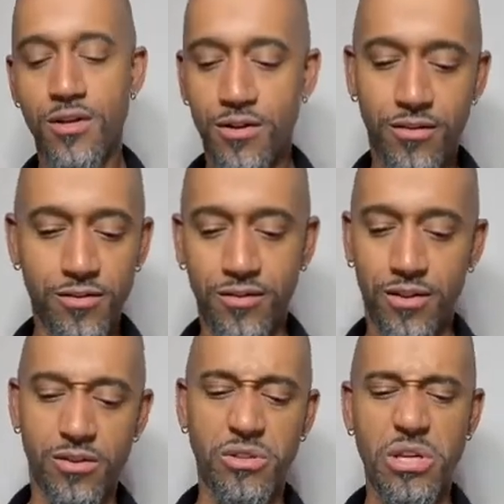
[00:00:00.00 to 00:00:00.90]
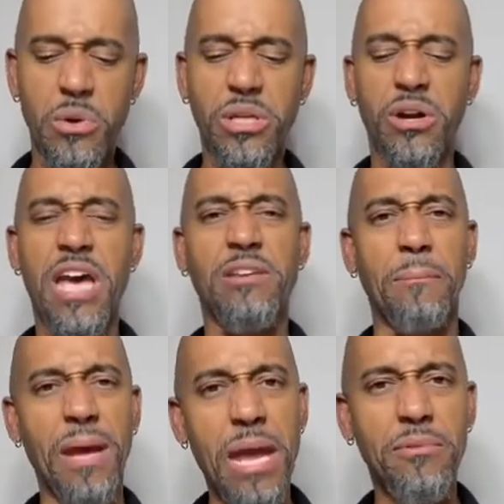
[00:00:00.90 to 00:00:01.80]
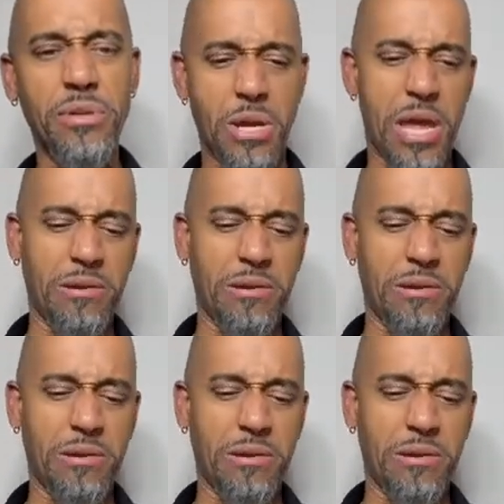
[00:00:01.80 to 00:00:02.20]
You know, it's like, we gonna have some baby, we gonna have